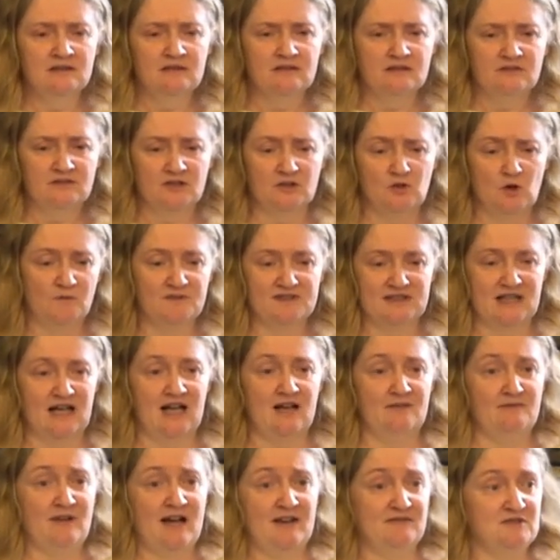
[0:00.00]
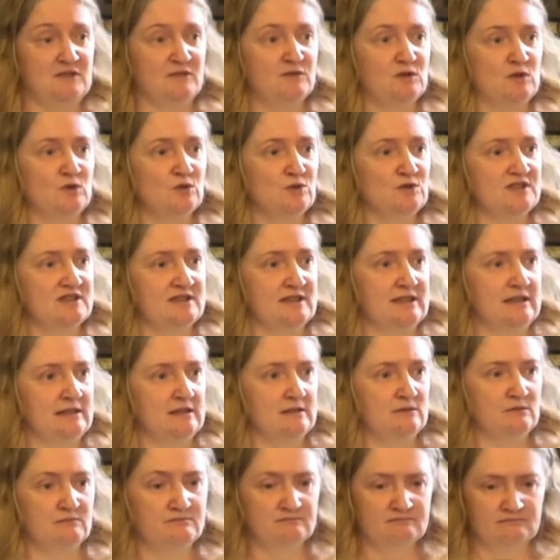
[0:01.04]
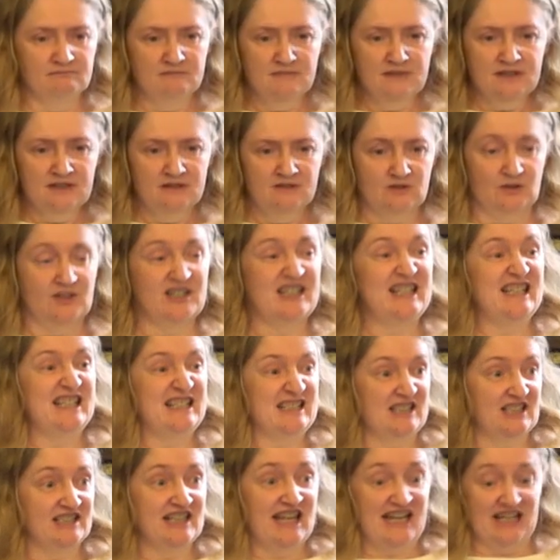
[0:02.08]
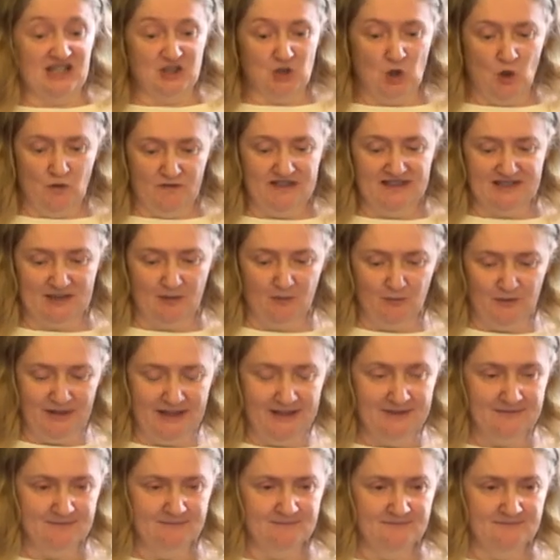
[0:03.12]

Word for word: they'd obviously have, have to have closed the, sorry, the eastern end off in some way.